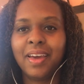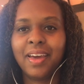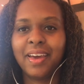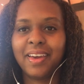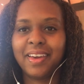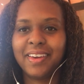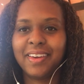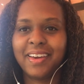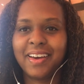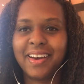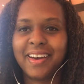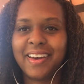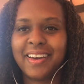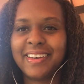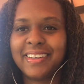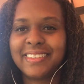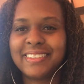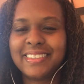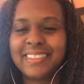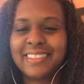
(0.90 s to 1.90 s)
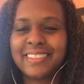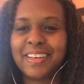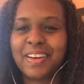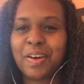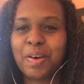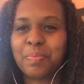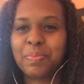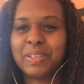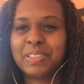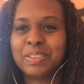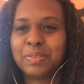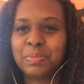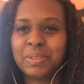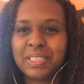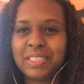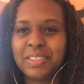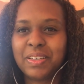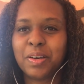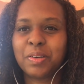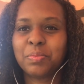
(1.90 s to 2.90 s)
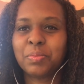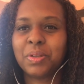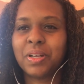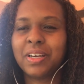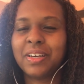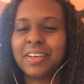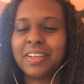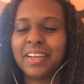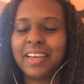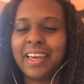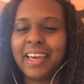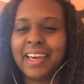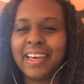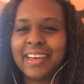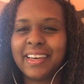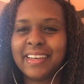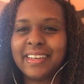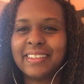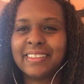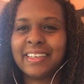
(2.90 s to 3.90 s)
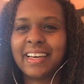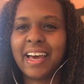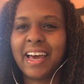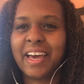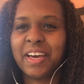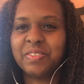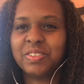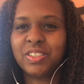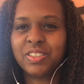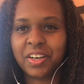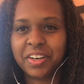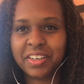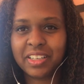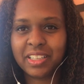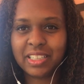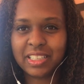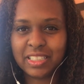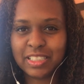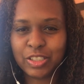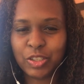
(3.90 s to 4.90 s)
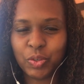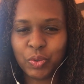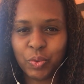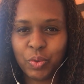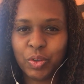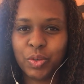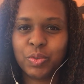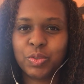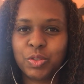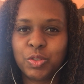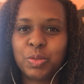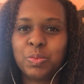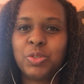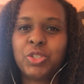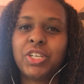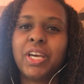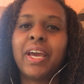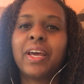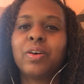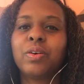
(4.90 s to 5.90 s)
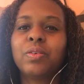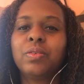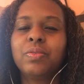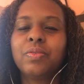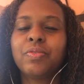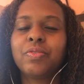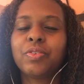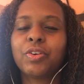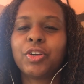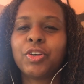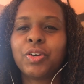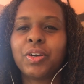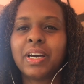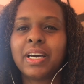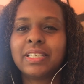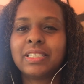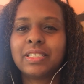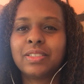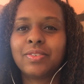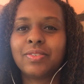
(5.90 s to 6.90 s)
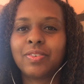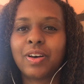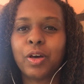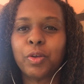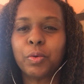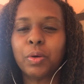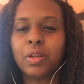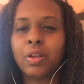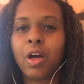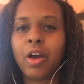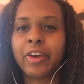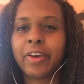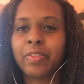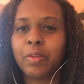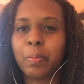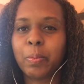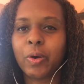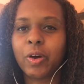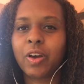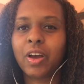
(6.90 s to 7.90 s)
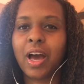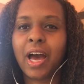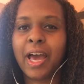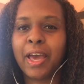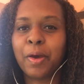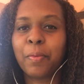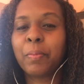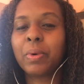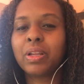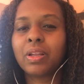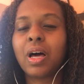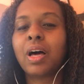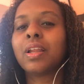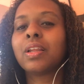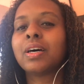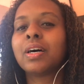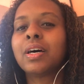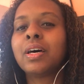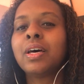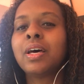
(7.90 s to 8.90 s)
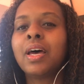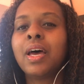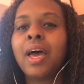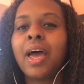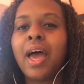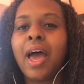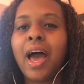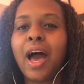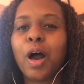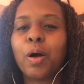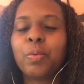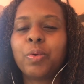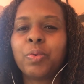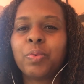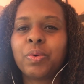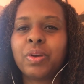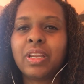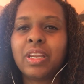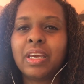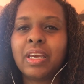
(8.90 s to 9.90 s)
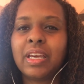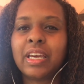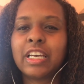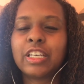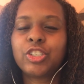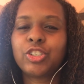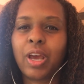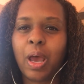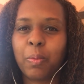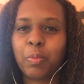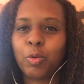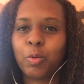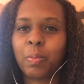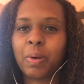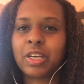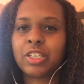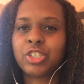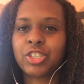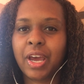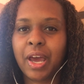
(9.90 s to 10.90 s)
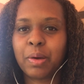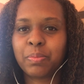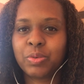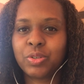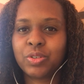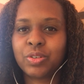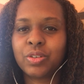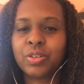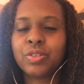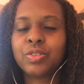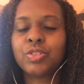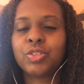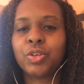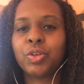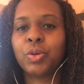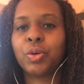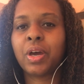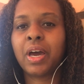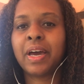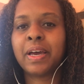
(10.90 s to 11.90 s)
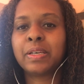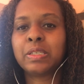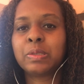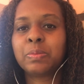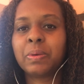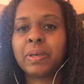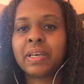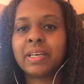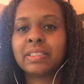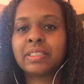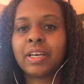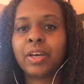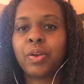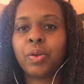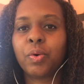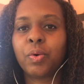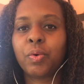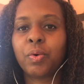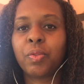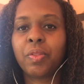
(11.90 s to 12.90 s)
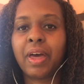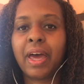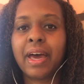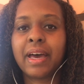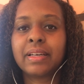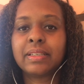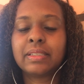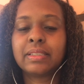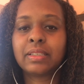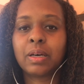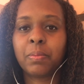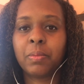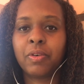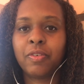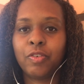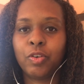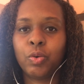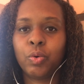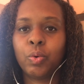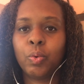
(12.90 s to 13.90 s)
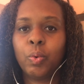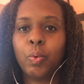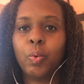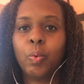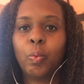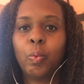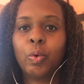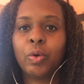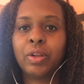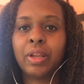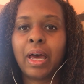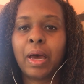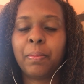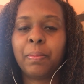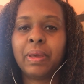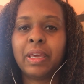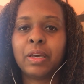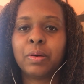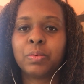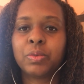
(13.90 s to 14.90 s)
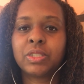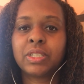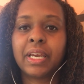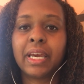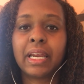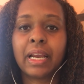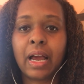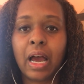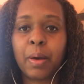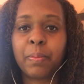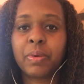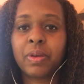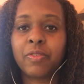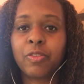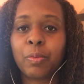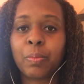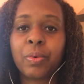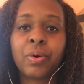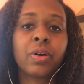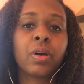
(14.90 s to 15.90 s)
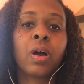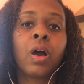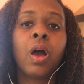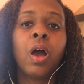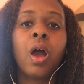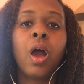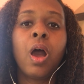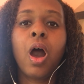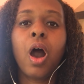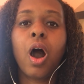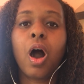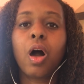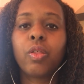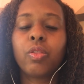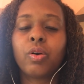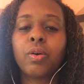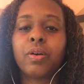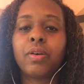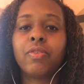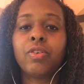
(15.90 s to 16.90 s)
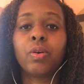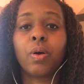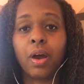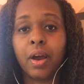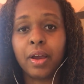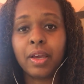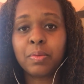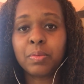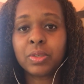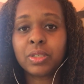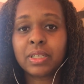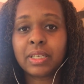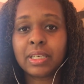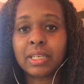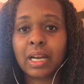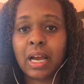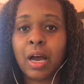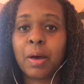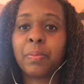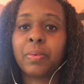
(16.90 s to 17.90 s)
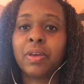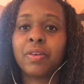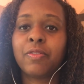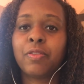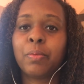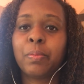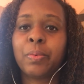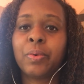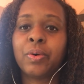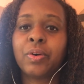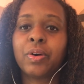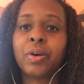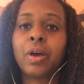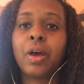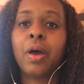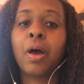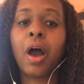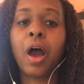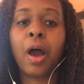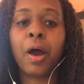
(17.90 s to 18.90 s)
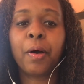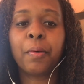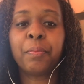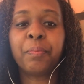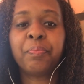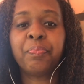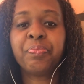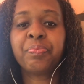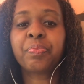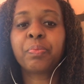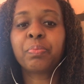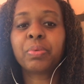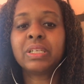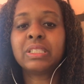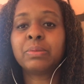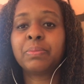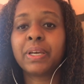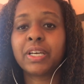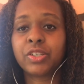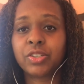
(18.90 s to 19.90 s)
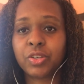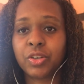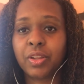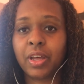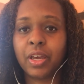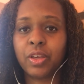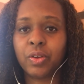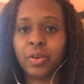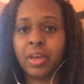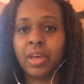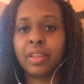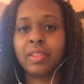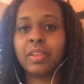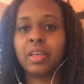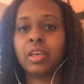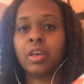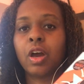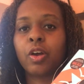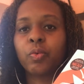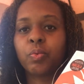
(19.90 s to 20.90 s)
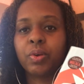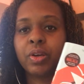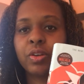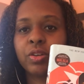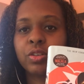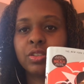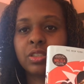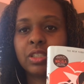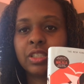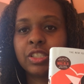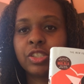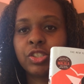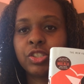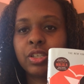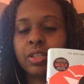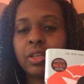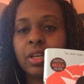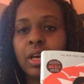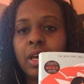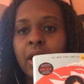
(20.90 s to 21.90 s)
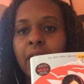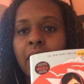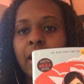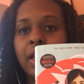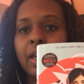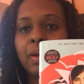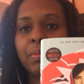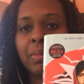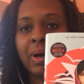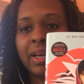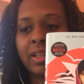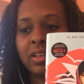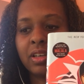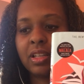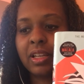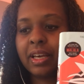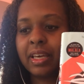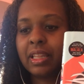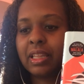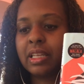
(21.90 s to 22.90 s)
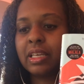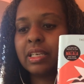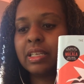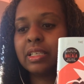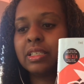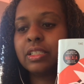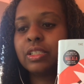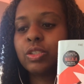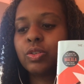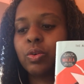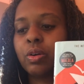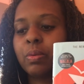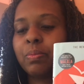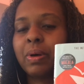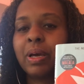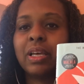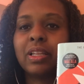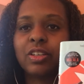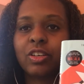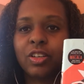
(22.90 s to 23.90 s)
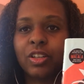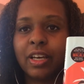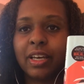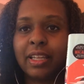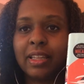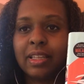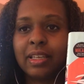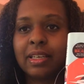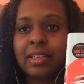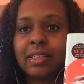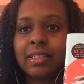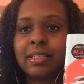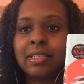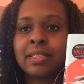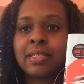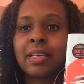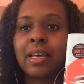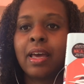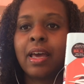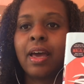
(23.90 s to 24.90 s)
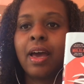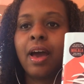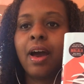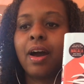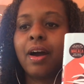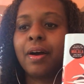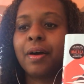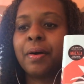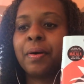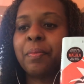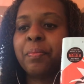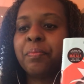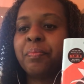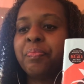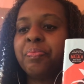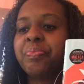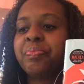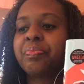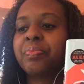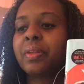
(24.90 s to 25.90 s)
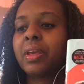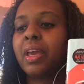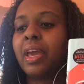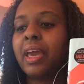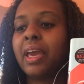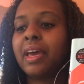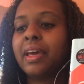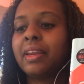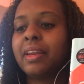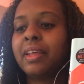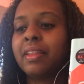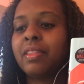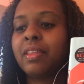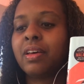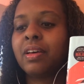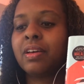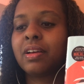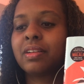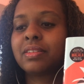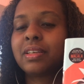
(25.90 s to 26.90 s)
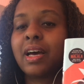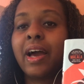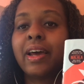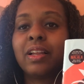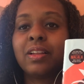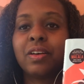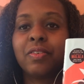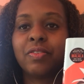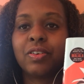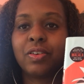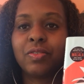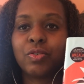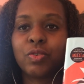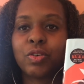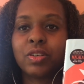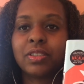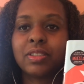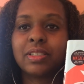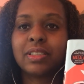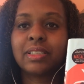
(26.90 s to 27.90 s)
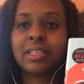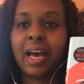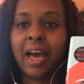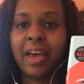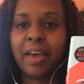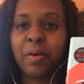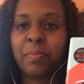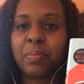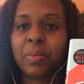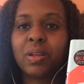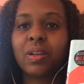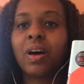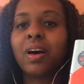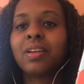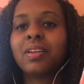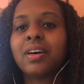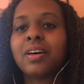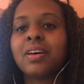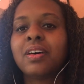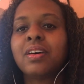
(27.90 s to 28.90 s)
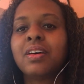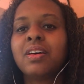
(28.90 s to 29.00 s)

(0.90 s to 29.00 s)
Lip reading: Hey guys, it's Miss Youngblood, and I have started this new YouTube channel for you guys to follow along in the book I Am Malala. I'll be reading it chapter by chapter to you guys because I know that some of you will not be able to get a copy of the book. Although, if you are able to get a copy of the book, please make sure that you get the Young Readers Edition. It might look like this, or it might look like this. And the title of it, of course, is I Am Malala.